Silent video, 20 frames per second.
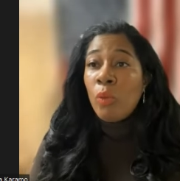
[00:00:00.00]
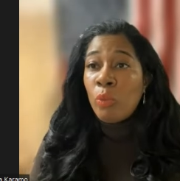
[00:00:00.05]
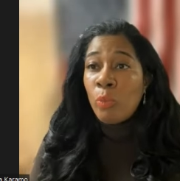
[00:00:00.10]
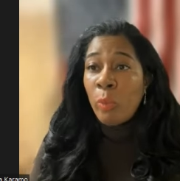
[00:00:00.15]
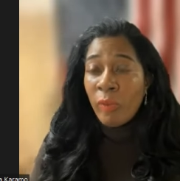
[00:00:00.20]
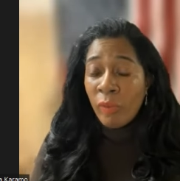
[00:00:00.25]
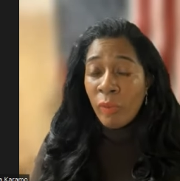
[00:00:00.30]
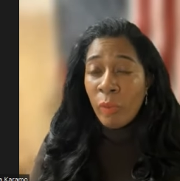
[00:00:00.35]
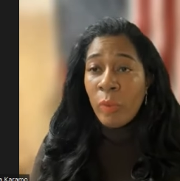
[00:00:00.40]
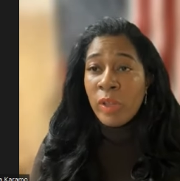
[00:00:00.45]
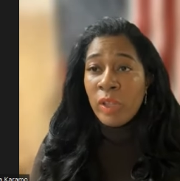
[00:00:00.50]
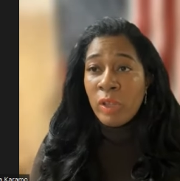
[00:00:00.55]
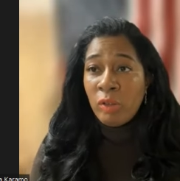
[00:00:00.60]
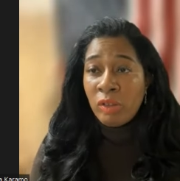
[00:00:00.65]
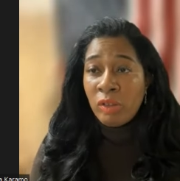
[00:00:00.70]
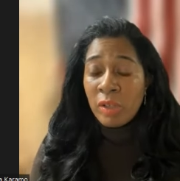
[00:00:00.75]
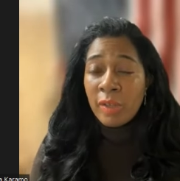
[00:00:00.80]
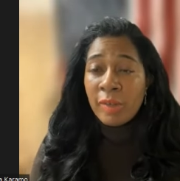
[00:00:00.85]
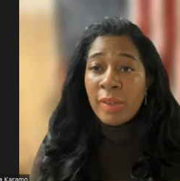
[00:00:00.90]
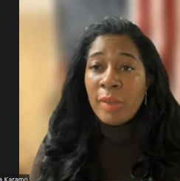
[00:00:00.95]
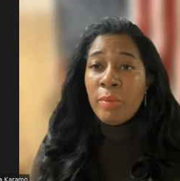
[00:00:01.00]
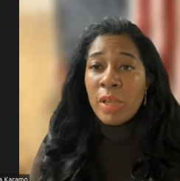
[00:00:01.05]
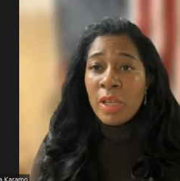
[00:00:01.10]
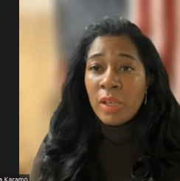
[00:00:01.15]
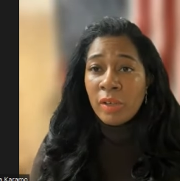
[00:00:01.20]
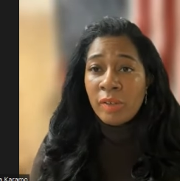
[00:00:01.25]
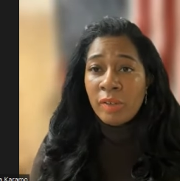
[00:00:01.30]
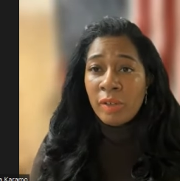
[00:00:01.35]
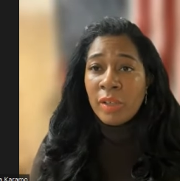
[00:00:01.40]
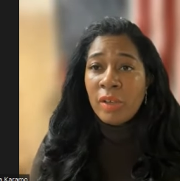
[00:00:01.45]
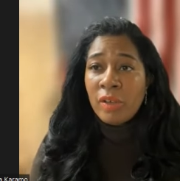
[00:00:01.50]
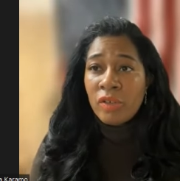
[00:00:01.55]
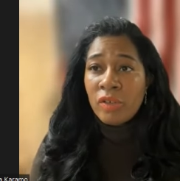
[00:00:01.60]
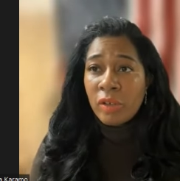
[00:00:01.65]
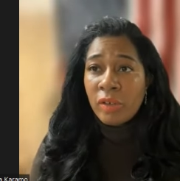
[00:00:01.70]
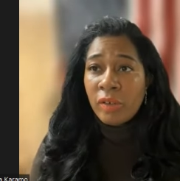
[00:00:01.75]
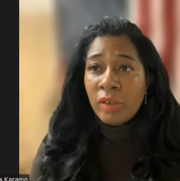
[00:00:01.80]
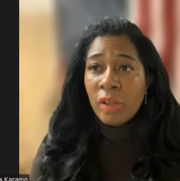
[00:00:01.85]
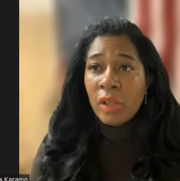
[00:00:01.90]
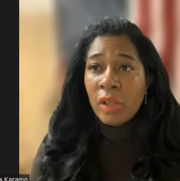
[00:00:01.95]
before when you send
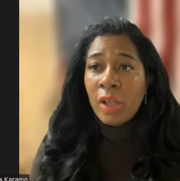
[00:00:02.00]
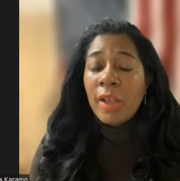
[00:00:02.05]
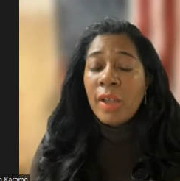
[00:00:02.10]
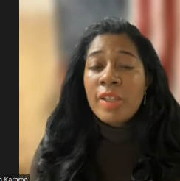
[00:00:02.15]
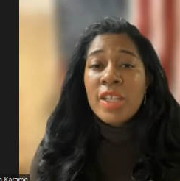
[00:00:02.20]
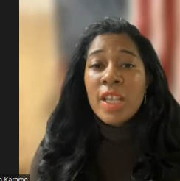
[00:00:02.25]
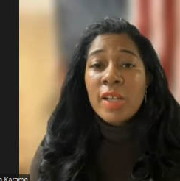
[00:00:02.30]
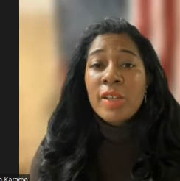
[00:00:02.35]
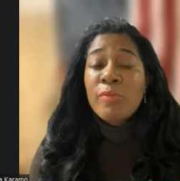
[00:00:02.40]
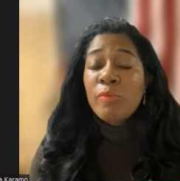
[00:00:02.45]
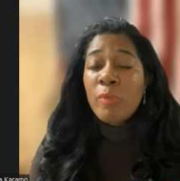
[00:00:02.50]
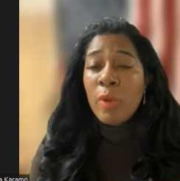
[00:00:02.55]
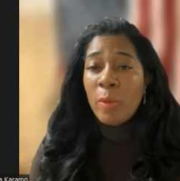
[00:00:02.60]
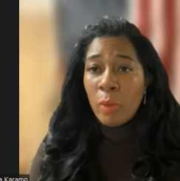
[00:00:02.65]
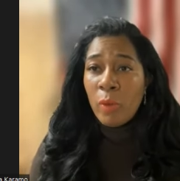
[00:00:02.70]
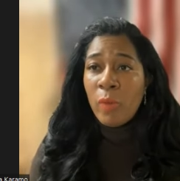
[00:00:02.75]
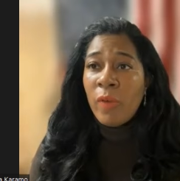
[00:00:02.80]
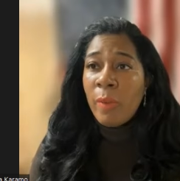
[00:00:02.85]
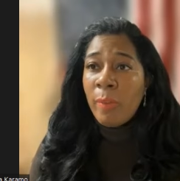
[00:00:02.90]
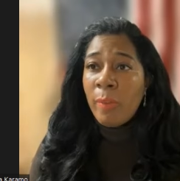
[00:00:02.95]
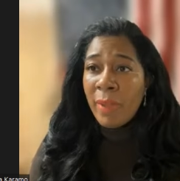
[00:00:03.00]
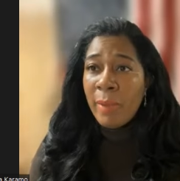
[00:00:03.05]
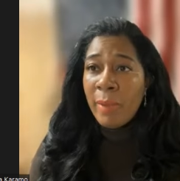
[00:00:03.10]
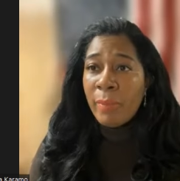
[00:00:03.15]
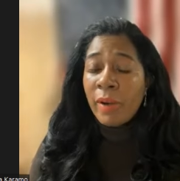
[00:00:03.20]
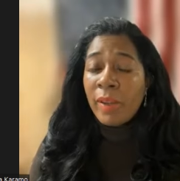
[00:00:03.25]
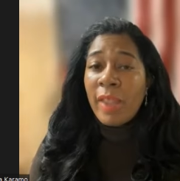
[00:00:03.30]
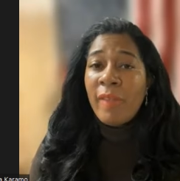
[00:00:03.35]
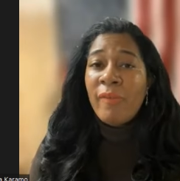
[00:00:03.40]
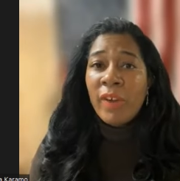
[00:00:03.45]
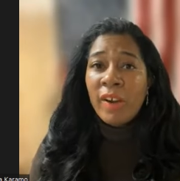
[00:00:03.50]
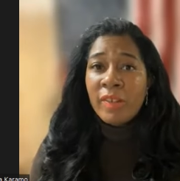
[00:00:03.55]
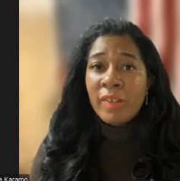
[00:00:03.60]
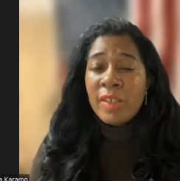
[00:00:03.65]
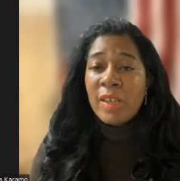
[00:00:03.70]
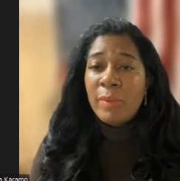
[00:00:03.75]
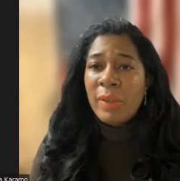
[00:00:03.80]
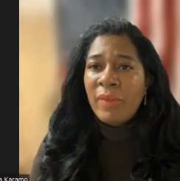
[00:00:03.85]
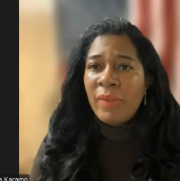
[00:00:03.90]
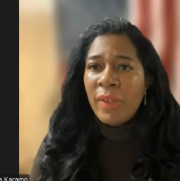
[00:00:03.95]
signatures to remove a member, they first
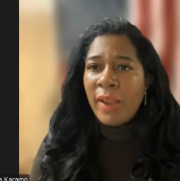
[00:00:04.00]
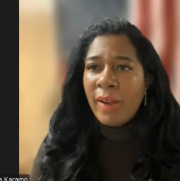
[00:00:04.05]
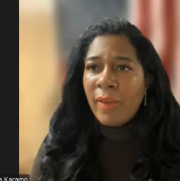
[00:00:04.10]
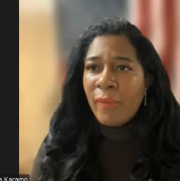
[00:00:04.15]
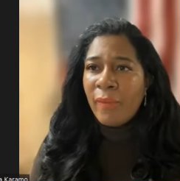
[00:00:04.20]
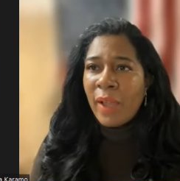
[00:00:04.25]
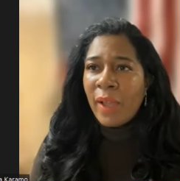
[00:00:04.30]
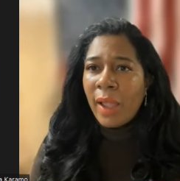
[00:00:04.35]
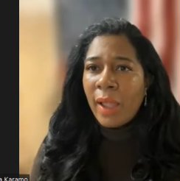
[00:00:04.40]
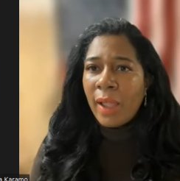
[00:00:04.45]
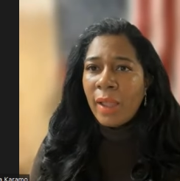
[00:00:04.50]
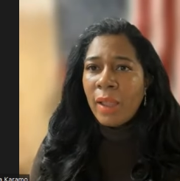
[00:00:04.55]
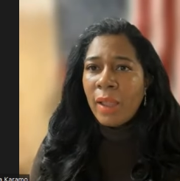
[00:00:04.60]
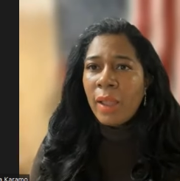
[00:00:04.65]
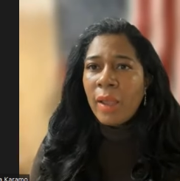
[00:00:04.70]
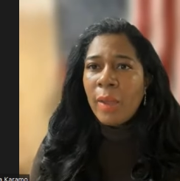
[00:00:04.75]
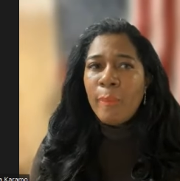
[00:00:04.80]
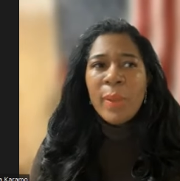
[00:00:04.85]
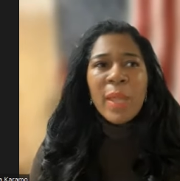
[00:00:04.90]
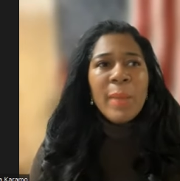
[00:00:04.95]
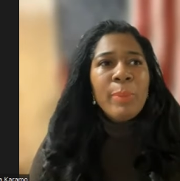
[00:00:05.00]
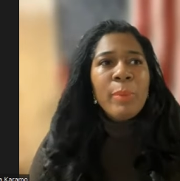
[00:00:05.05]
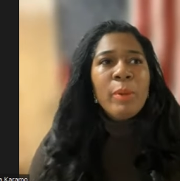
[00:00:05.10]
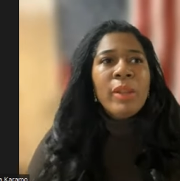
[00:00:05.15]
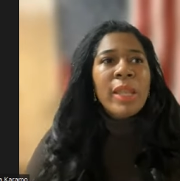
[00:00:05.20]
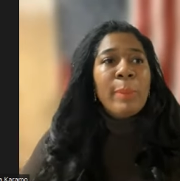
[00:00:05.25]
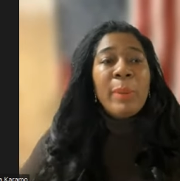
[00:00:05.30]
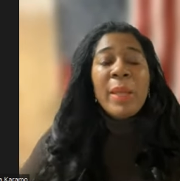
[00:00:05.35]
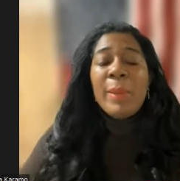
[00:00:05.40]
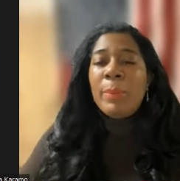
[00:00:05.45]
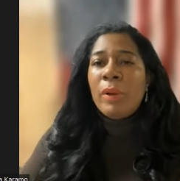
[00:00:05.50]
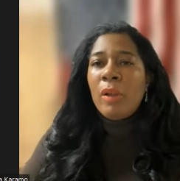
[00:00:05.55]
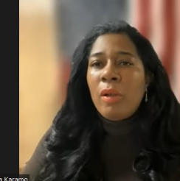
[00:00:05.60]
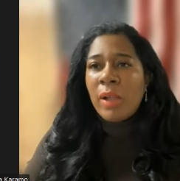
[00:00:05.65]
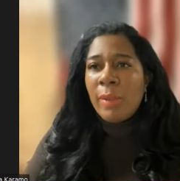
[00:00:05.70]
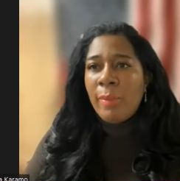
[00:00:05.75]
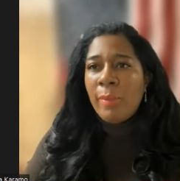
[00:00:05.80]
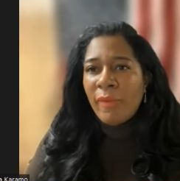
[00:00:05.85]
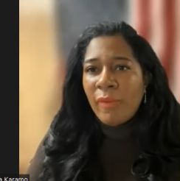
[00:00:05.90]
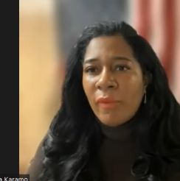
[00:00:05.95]
need to be verified. People like people don't
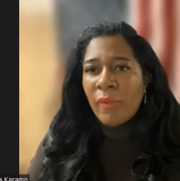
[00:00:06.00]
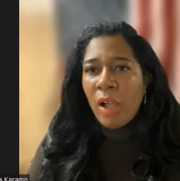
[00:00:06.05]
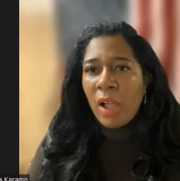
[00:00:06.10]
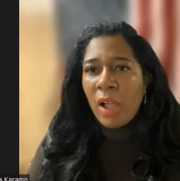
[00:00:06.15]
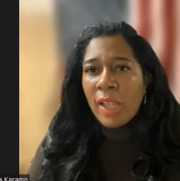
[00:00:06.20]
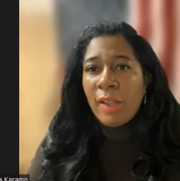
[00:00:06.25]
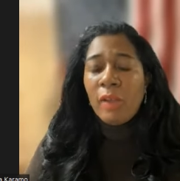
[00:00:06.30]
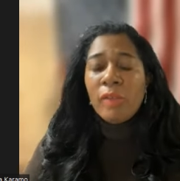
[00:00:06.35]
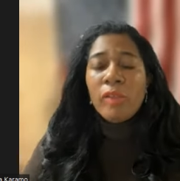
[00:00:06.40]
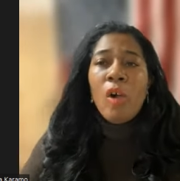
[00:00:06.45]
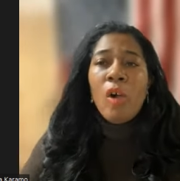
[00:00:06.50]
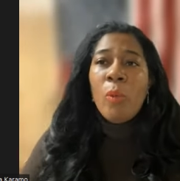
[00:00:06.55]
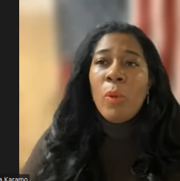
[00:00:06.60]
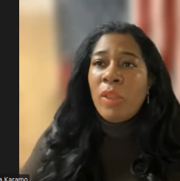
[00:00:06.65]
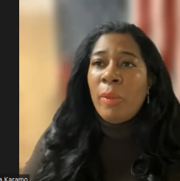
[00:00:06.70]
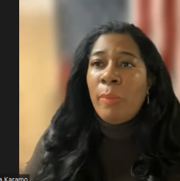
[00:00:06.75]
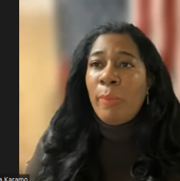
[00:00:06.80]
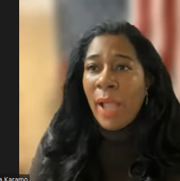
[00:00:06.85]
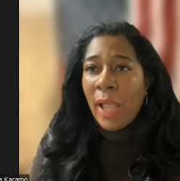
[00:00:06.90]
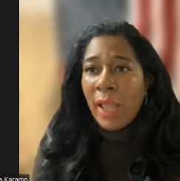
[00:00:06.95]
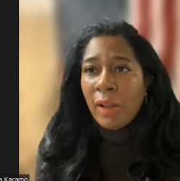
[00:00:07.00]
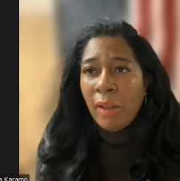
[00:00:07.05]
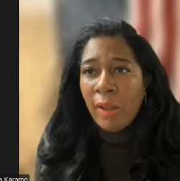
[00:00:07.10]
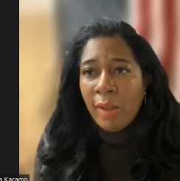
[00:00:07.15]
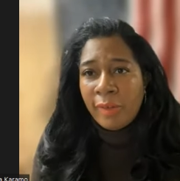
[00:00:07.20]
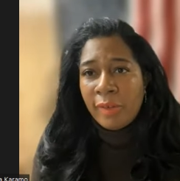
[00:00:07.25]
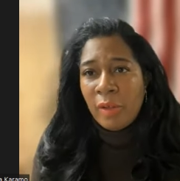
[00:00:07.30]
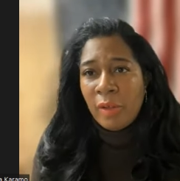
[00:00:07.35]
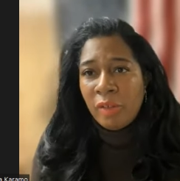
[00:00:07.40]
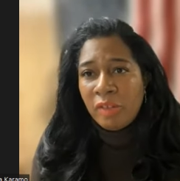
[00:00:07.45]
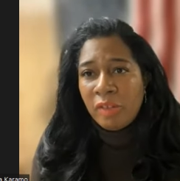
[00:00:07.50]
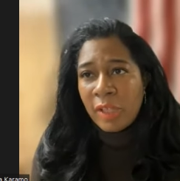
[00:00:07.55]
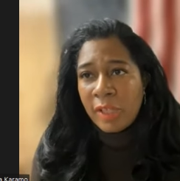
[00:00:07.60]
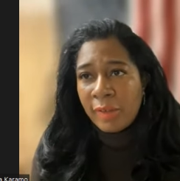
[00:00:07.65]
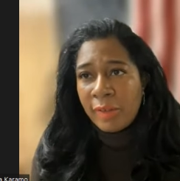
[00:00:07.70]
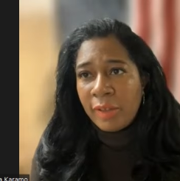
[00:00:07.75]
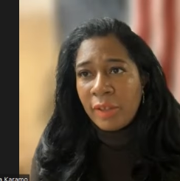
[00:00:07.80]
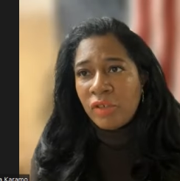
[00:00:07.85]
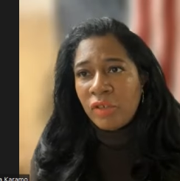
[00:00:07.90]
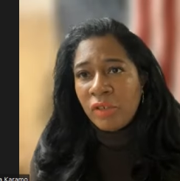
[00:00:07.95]
commit fraud. He goes, oh, well, the bylaws don't say the
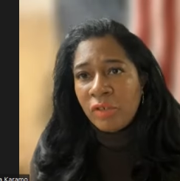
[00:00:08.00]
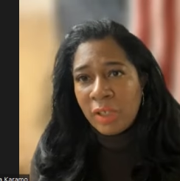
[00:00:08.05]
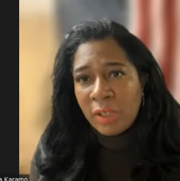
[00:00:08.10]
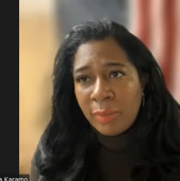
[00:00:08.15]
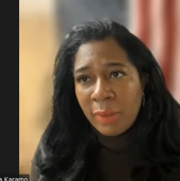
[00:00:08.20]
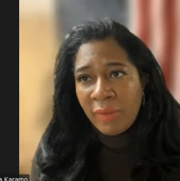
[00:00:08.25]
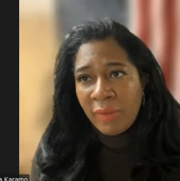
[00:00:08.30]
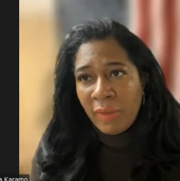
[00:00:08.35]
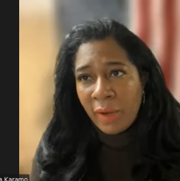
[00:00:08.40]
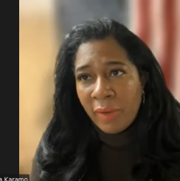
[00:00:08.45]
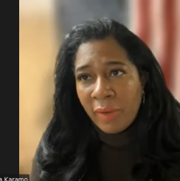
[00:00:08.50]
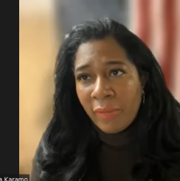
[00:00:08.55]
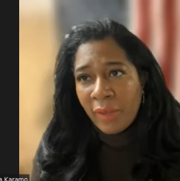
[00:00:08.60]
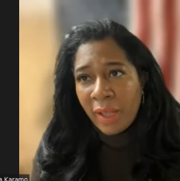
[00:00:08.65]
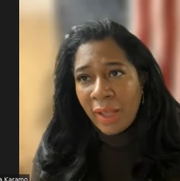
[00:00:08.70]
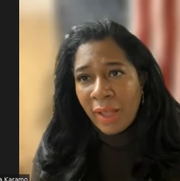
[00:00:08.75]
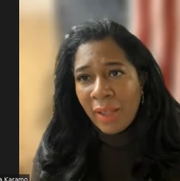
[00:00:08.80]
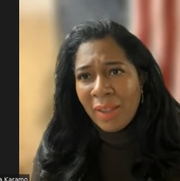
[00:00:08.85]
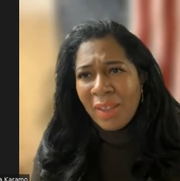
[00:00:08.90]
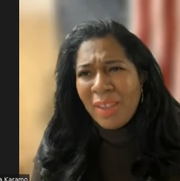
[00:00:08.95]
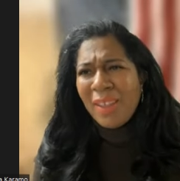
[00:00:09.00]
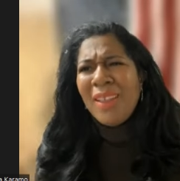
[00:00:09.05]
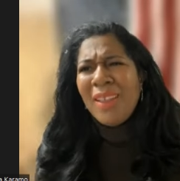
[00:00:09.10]
signatures need to be verified.